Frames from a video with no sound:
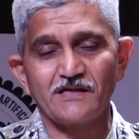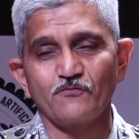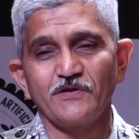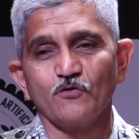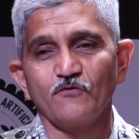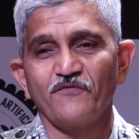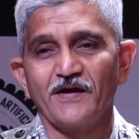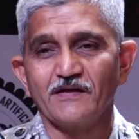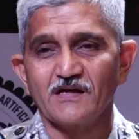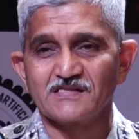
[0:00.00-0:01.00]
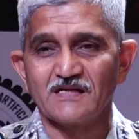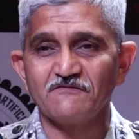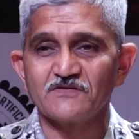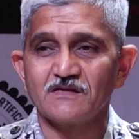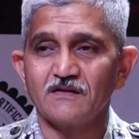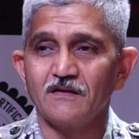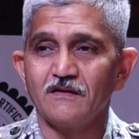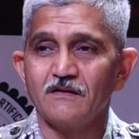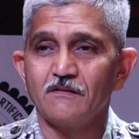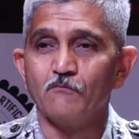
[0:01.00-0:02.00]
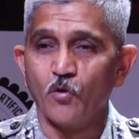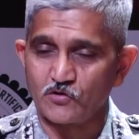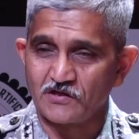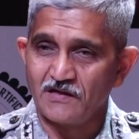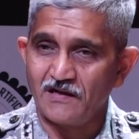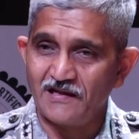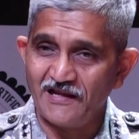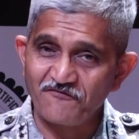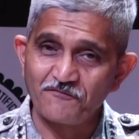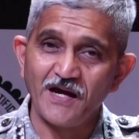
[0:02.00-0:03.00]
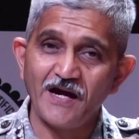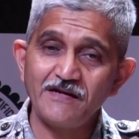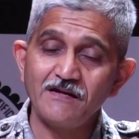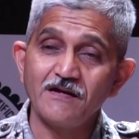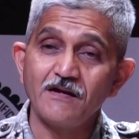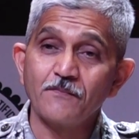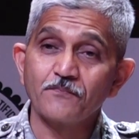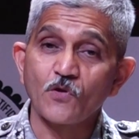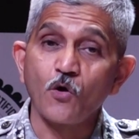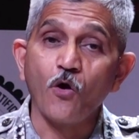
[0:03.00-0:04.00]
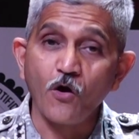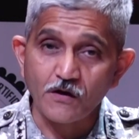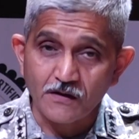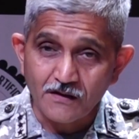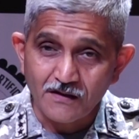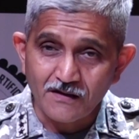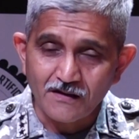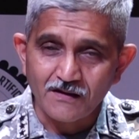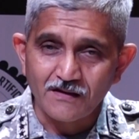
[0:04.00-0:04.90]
so that we don't find ourselves both left behind or